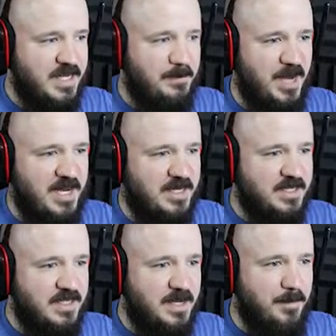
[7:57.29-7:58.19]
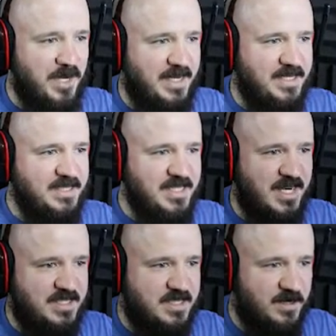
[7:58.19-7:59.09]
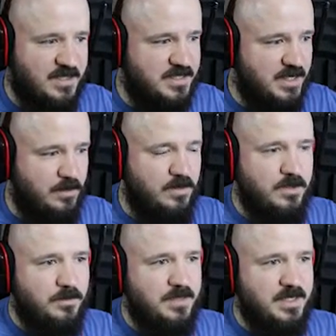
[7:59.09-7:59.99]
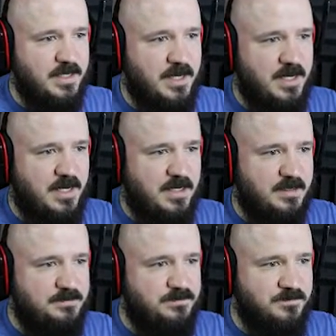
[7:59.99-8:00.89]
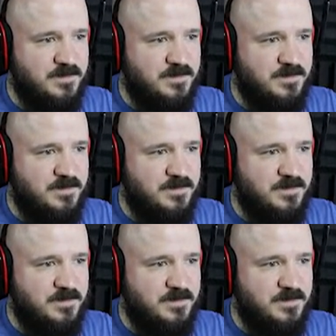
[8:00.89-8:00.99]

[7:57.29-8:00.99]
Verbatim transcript: He bought it. He bought it. Yes, alright, so we could, um,